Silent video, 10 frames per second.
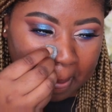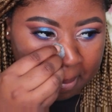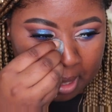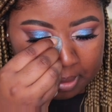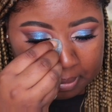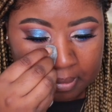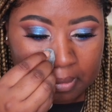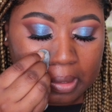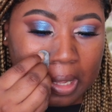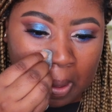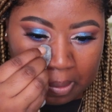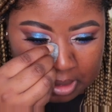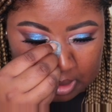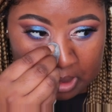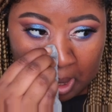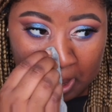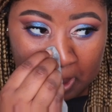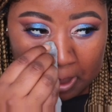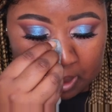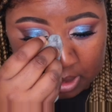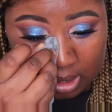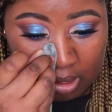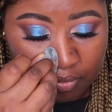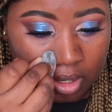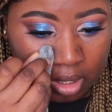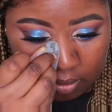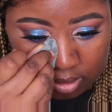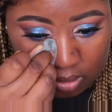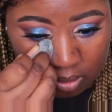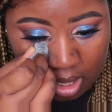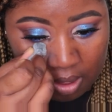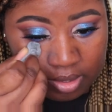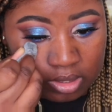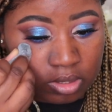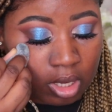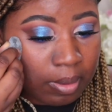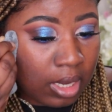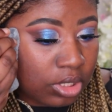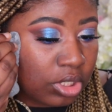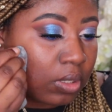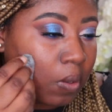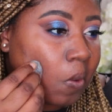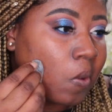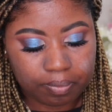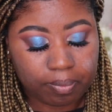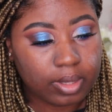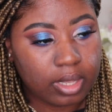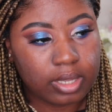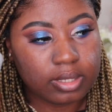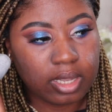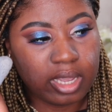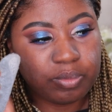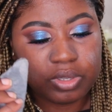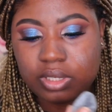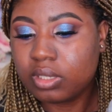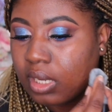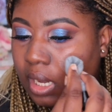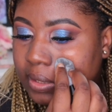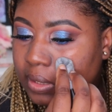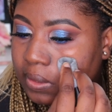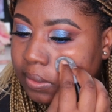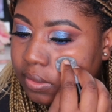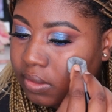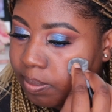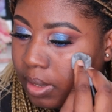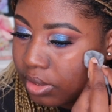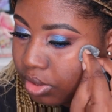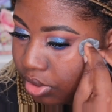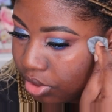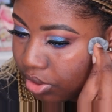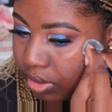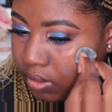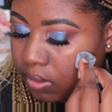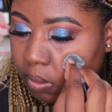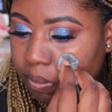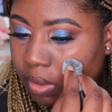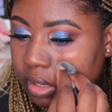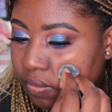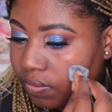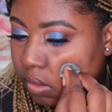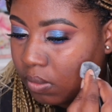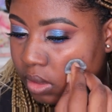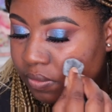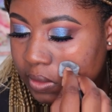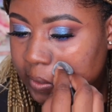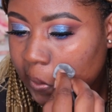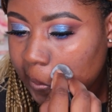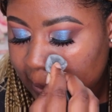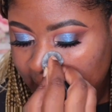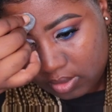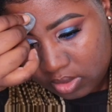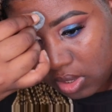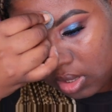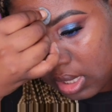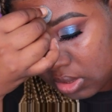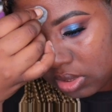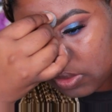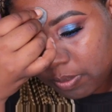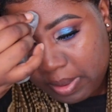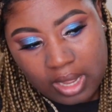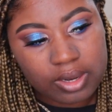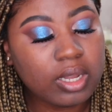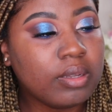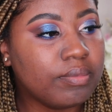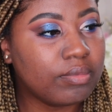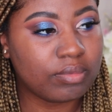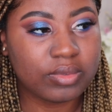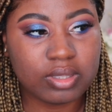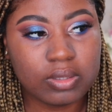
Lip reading: but I want to see because I love the Silk Canvas so much. I guess I am using Tati's sponge, Blenderful, whatever it's called. Don't like to use it for powder, just a